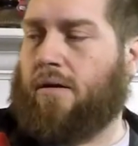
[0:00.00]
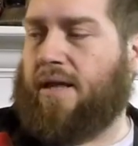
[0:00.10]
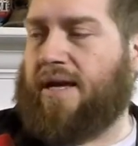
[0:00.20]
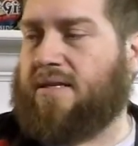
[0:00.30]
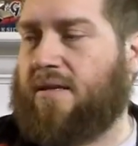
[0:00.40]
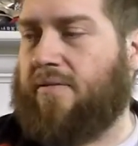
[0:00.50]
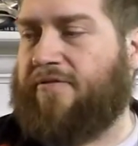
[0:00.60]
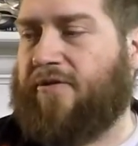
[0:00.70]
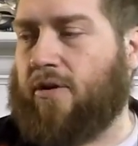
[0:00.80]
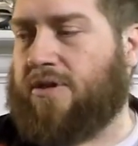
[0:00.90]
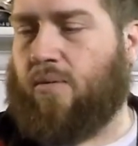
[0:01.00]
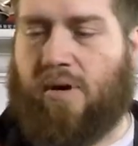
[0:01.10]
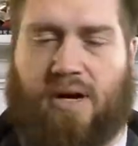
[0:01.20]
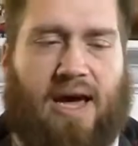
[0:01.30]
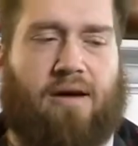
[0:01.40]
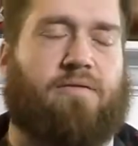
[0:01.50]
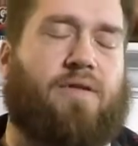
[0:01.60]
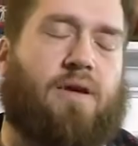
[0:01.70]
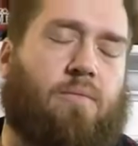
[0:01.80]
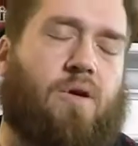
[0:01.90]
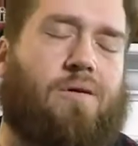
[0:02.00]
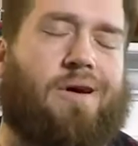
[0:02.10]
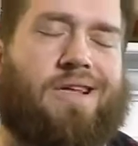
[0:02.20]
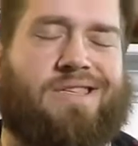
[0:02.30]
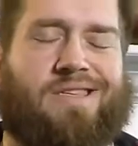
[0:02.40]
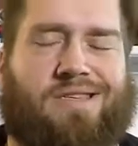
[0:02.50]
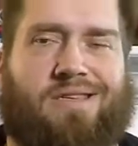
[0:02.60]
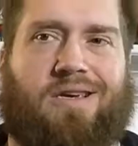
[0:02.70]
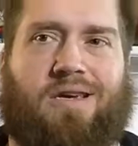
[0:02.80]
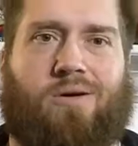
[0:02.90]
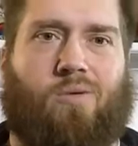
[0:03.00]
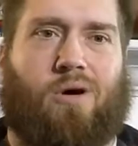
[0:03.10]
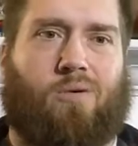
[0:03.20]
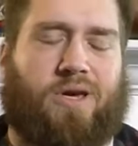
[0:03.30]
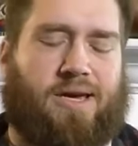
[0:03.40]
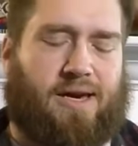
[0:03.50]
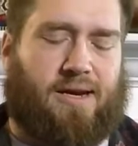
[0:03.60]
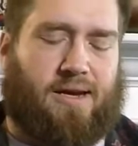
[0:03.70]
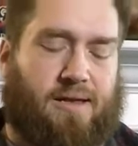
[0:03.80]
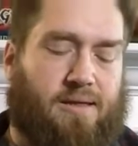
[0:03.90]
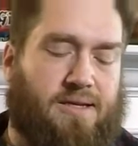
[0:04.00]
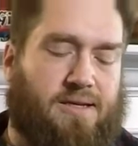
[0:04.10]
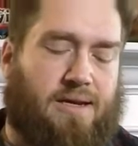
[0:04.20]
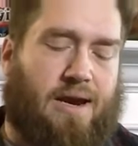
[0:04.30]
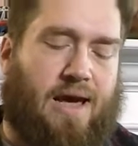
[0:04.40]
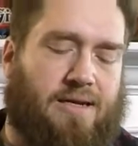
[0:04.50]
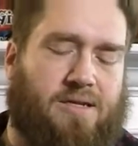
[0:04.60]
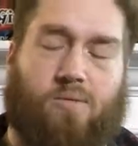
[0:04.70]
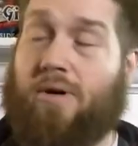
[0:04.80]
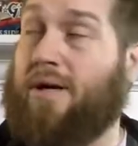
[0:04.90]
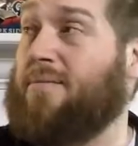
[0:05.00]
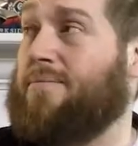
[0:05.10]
That's the first one out of them. Let's see what we get in this next one.